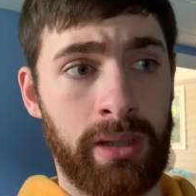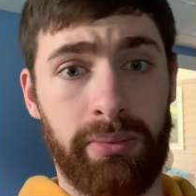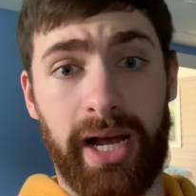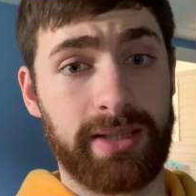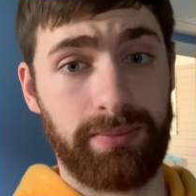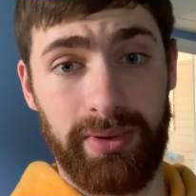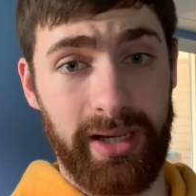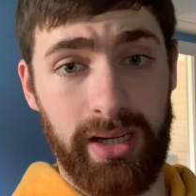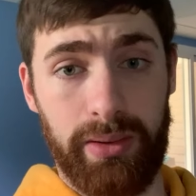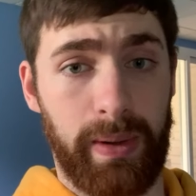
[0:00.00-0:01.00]
But he hasn't
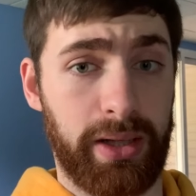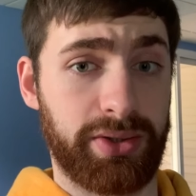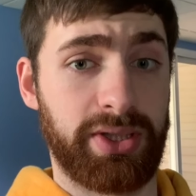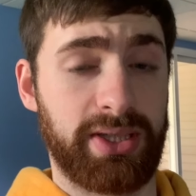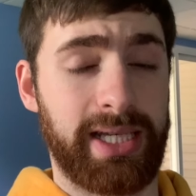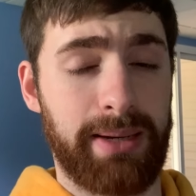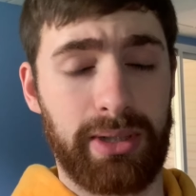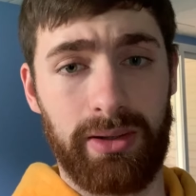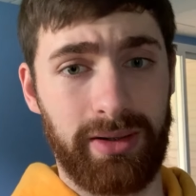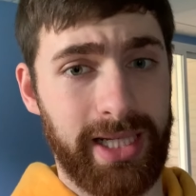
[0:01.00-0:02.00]
played in a regular season game in
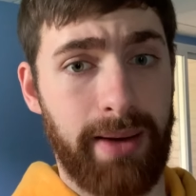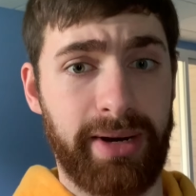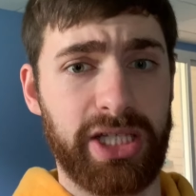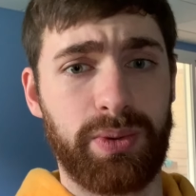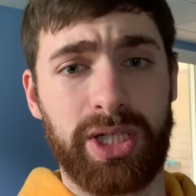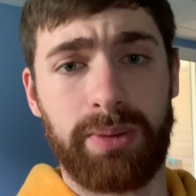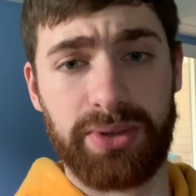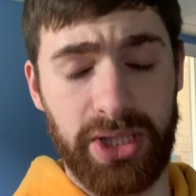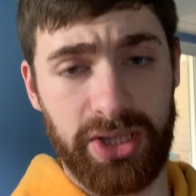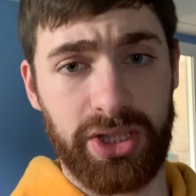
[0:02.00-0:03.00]
a long time, and he's switching
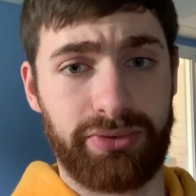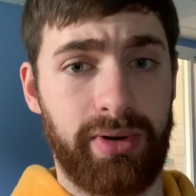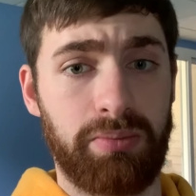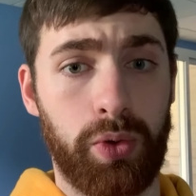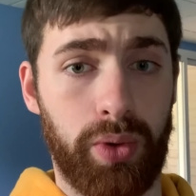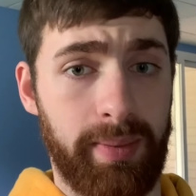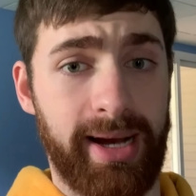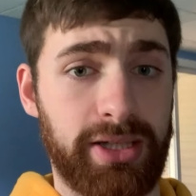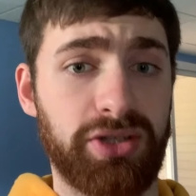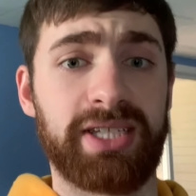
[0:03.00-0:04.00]
positions from
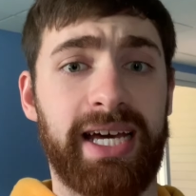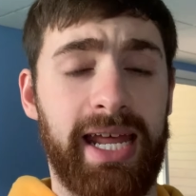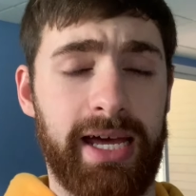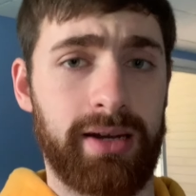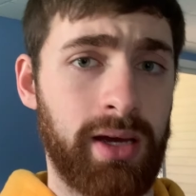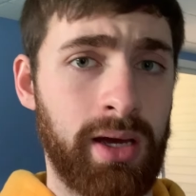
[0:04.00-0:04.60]
quarterback to tight end.